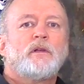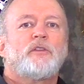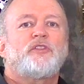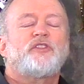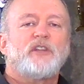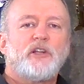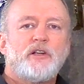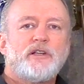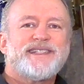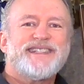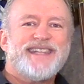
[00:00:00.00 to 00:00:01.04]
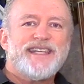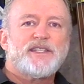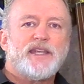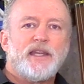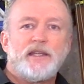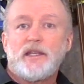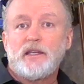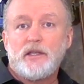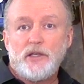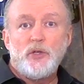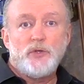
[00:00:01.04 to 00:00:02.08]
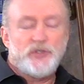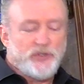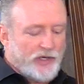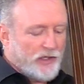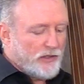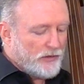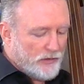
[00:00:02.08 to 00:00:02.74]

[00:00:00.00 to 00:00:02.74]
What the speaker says: slurred descending new string.